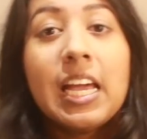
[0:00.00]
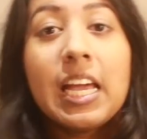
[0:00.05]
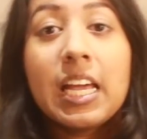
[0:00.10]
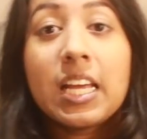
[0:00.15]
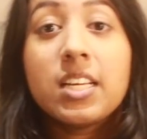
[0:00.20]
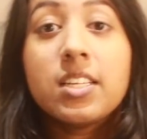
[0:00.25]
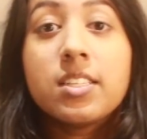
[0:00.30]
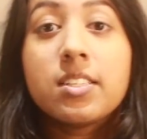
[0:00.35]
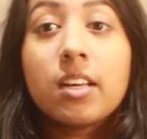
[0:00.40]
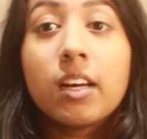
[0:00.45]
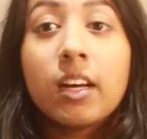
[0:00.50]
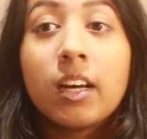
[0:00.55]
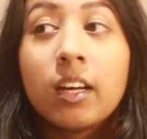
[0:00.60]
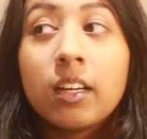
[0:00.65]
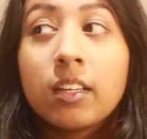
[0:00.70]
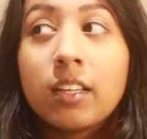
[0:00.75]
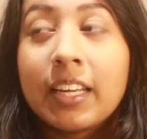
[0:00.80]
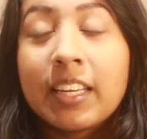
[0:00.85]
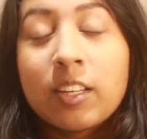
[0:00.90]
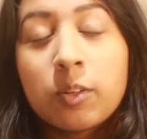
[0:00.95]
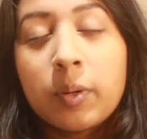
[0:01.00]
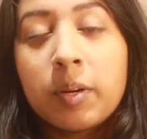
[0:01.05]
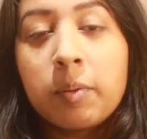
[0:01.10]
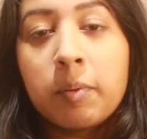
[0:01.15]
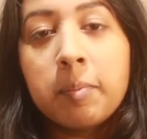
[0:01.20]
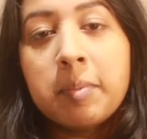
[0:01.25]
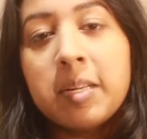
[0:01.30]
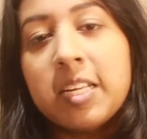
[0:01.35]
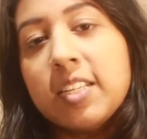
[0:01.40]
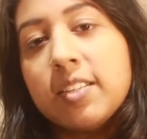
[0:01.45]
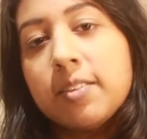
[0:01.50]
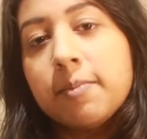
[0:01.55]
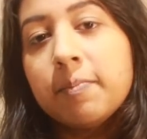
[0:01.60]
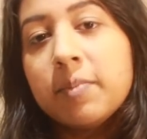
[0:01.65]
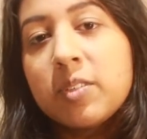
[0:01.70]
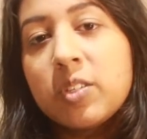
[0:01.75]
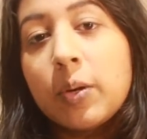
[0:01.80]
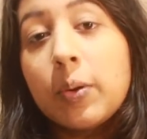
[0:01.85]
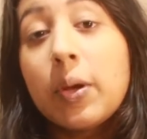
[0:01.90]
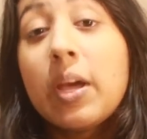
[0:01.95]
is like 21 minutes.
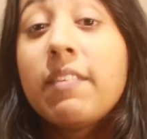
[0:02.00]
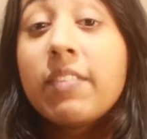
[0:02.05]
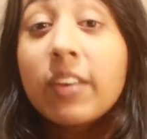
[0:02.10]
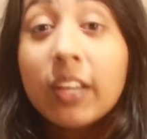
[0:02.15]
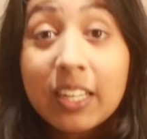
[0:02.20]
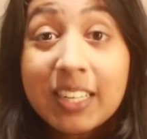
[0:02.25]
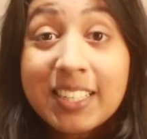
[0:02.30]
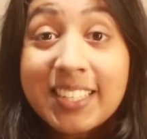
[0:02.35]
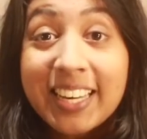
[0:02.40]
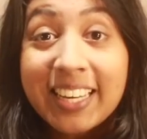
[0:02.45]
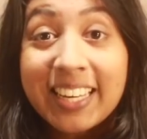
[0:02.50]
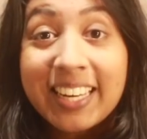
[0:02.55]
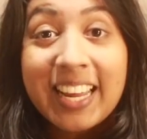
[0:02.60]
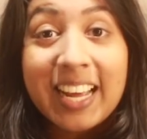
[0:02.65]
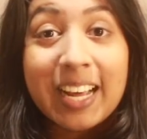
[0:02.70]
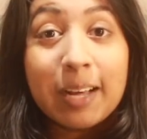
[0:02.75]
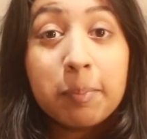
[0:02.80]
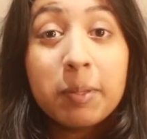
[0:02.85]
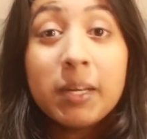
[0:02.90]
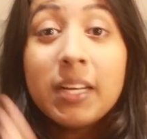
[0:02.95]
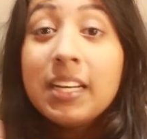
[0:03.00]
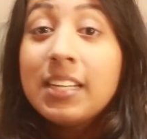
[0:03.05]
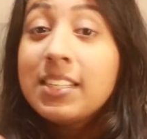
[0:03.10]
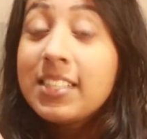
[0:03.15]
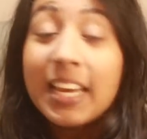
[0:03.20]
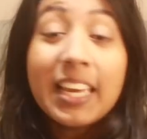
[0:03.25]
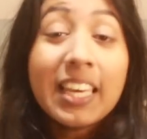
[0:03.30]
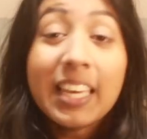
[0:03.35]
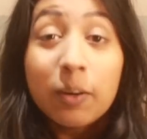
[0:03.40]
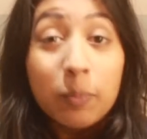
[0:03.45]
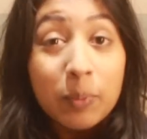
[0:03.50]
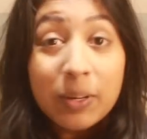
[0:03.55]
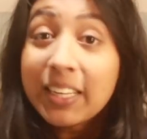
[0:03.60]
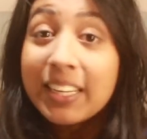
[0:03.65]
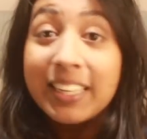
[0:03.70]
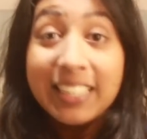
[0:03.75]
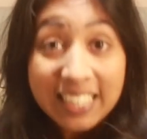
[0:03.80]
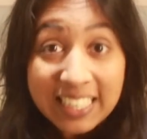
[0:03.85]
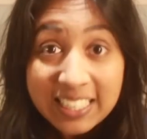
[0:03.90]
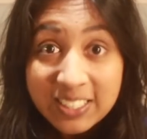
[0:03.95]
So if you're gonna take a nap, take it when you
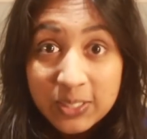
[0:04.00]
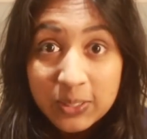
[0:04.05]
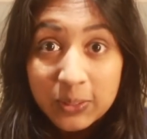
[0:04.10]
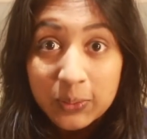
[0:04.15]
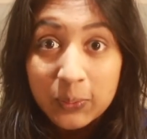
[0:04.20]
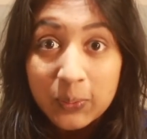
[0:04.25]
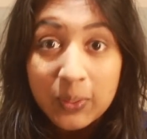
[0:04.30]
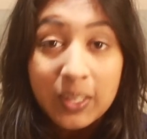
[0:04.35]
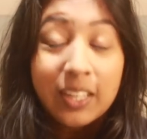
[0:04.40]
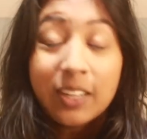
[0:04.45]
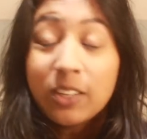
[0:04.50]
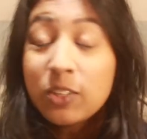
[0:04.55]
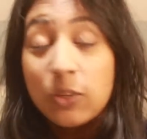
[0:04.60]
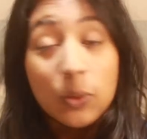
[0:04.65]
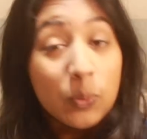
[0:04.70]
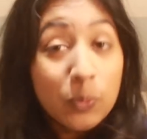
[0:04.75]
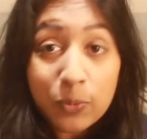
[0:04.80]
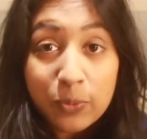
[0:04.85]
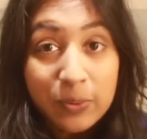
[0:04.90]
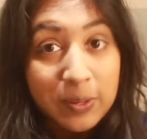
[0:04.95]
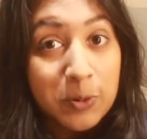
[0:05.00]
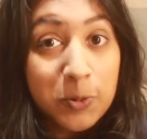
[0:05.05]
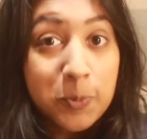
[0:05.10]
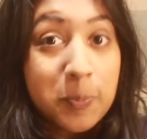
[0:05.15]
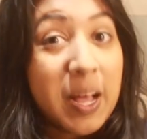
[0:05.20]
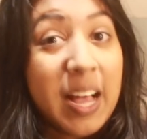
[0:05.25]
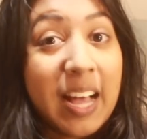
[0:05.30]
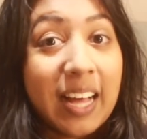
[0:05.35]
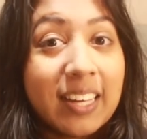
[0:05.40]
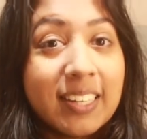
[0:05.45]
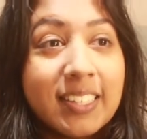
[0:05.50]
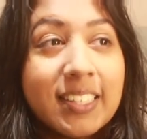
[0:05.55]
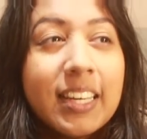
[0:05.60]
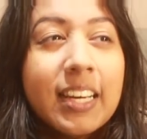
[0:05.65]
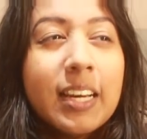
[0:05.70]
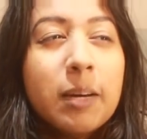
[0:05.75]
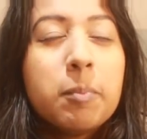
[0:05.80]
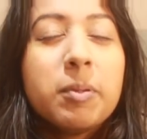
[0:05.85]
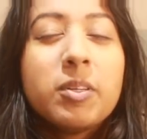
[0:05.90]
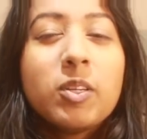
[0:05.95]
need to. Don't feel bad,
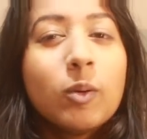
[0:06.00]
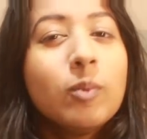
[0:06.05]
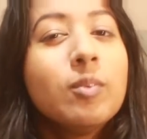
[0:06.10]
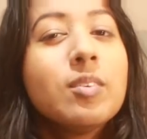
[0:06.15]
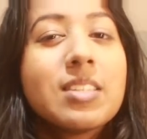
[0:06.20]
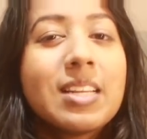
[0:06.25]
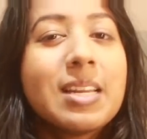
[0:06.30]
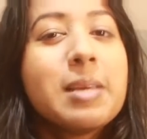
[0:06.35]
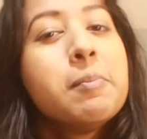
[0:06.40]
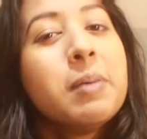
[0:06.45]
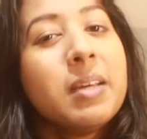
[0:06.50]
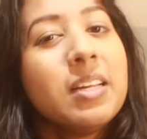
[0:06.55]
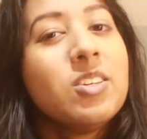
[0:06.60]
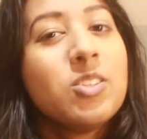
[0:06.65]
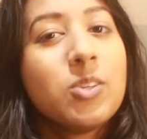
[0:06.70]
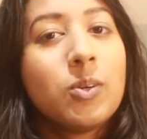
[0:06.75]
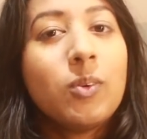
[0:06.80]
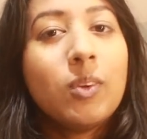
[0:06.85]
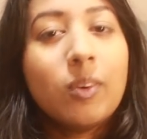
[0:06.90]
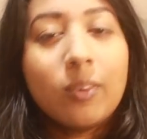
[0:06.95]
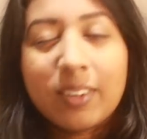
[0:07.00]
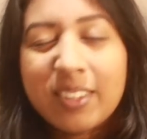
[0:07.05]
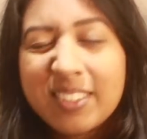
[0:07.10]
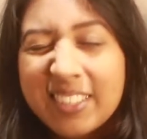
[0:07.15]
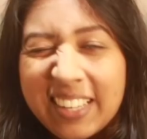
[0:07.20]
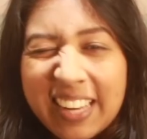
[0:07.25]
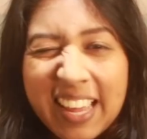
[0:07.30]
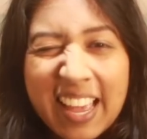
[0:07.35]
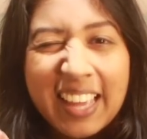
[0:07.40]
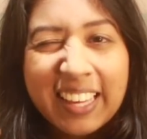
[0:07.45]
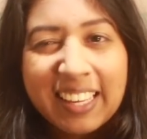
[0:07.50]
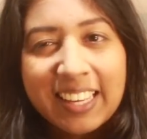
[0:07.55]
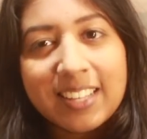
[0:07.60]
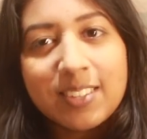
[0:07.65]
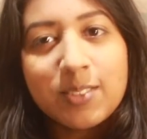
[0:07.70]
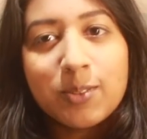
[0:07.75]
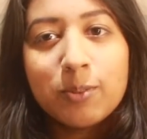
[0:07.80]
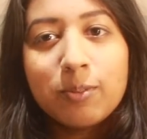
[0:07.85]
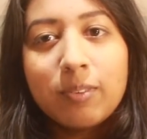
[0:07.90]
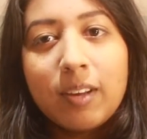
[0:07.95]
but don't sleep in too long, because then your head
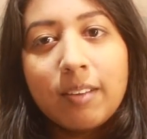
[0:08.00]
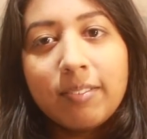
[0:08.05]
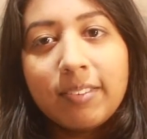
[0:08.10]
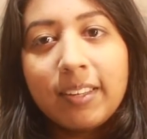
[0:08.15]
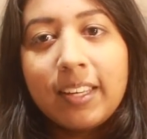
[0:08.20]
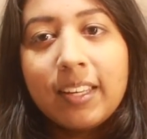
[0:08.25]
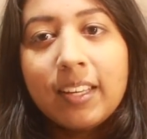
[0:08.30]
gets all fluffy.